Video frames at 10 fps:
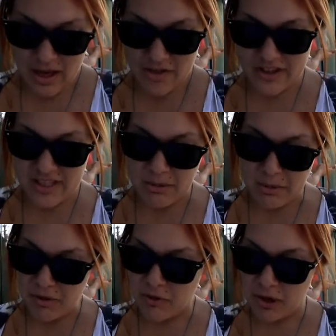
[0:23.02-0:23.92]
The
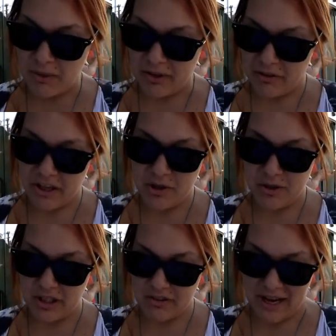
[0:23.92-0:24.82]
summer before my
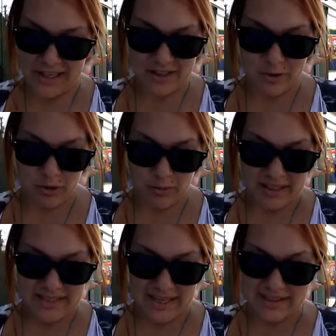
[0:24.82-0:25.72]
freshman year of high school,
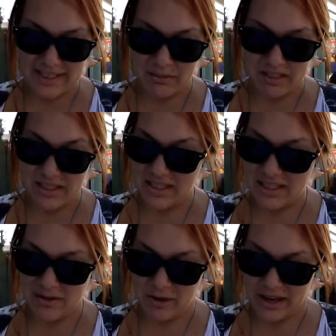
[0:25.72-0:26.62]
my dad sent me to
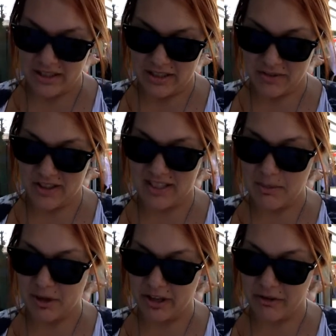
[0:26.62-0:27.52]
Nice, France for a
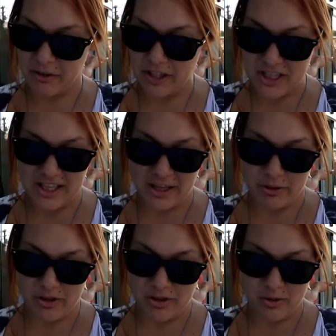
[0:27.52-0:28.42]
summer at a French
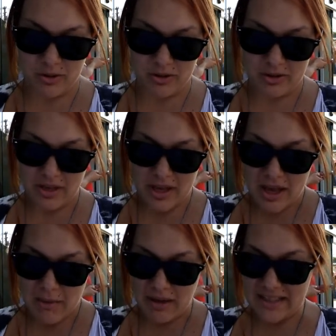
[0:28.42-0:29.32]
language school.
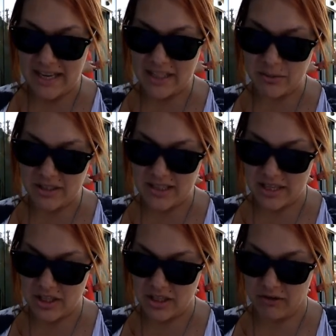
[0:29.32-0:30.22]
My dad had been
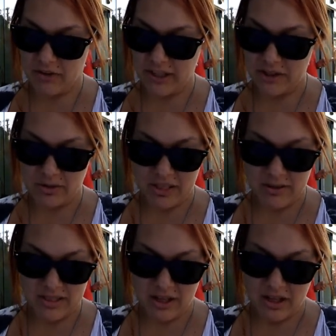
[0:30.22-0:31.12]
stationed in France when he
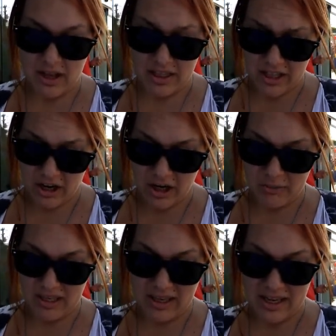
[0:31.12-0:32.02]
was in the
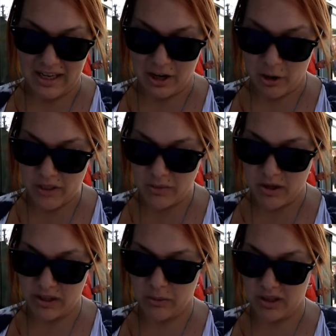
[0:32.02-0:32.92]
army and had always
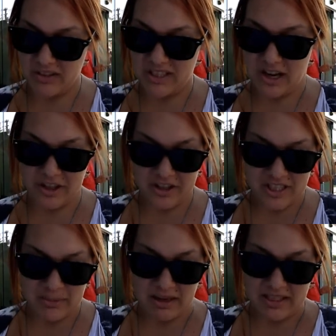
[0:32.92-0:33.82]
wanted one of his daughters
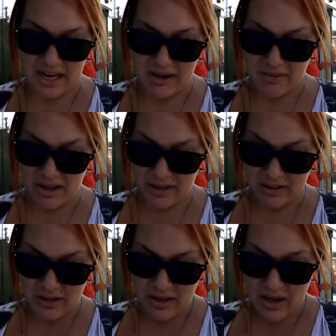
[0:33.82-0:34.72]
to spend time there.
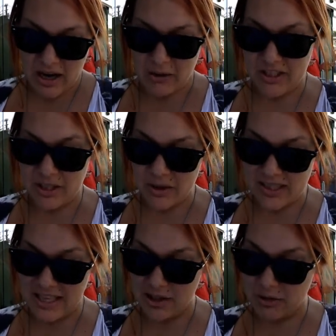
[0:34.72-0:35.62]
I was so
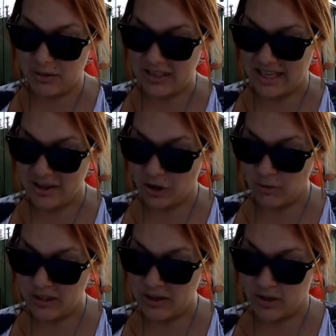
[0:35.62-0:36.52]
excited when my dad
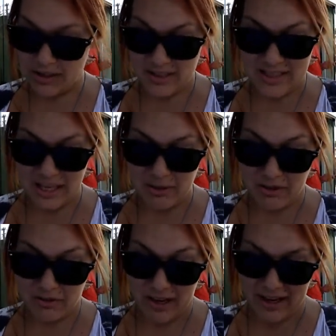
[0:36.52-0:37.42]
told me he wanted to send me
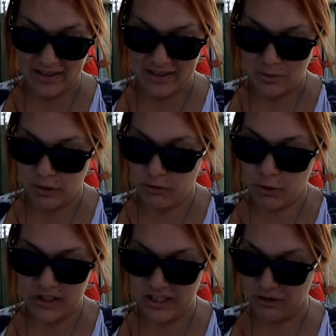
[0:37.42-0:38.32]
to France. What
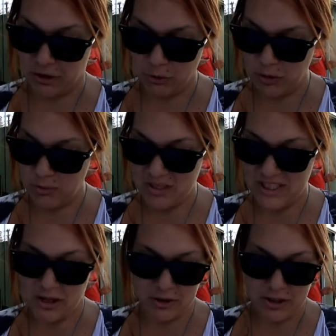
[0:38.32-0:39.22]
14-year-old wouldn't be
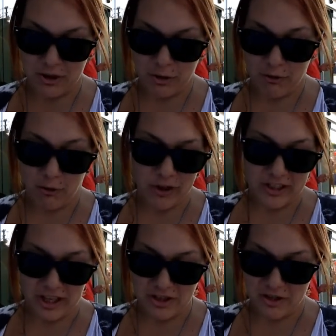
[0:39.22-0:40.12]
stoked to go to a
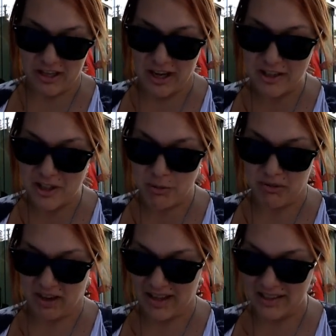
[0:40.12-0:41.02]
foreign country,
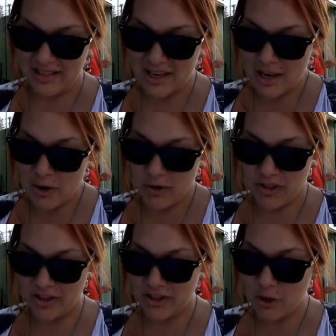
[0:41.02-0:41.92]
unsupervised, where
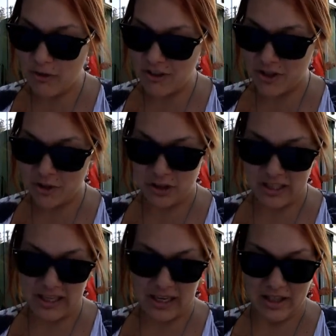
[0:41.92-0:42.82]
there is no official
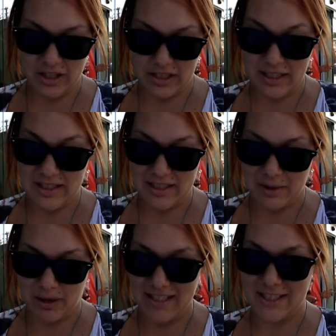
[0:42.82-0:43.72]
drinking age and kids
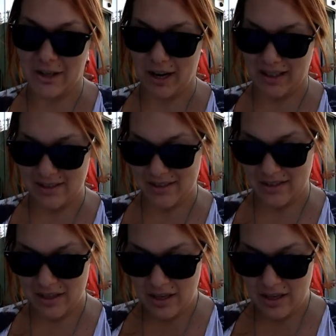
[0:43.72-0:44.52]
can buy cigarettes?